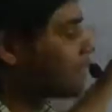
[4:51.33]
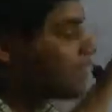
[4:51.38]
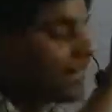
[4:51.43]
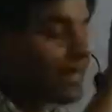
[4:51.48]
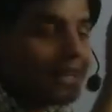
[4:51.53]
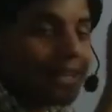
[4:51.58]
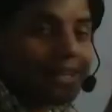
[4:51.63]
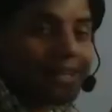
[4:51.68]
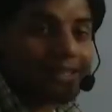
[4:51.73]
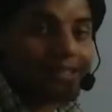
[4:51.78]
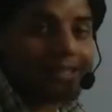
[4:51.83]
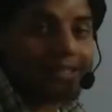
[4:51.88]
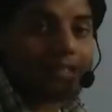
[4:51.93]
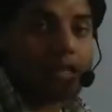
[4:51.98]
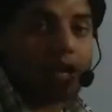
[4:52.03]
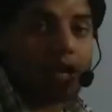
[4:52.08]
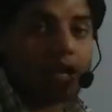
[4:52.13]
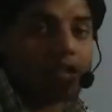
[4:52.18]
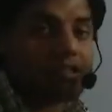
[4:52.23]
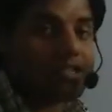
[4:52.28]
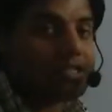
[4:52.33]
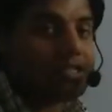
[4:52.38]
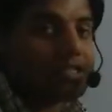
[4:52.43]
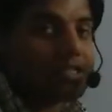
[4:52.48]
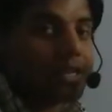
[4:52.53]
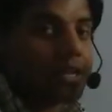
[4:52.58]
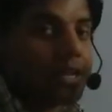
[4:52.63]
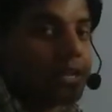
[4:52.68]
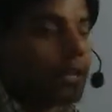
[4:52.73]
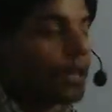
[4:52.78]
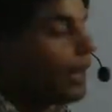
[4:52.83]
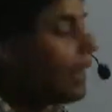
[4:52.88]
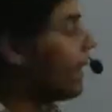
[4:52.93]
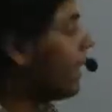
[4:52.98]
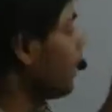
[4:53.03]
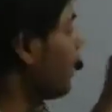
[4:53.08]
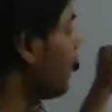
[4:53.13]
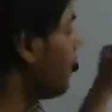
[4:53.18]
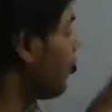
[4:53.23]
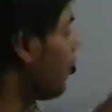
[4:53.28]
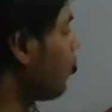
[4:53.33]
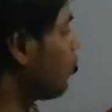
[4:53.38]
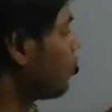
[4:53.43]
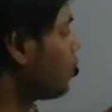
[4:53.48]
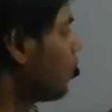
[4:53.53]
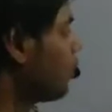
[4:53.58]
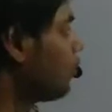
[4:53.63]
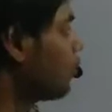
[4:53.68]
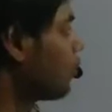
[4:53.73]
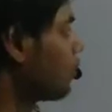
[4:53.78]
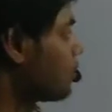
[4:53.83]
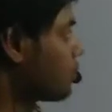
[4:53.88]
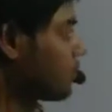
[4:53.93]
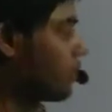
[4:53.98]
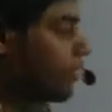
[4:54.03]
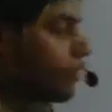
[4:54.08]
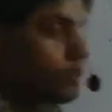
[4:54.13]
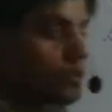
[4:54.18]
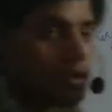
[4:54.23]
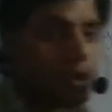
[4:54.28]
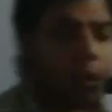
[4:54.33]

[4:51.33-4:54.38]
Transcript: say that this is the largest cell among the leukocytes.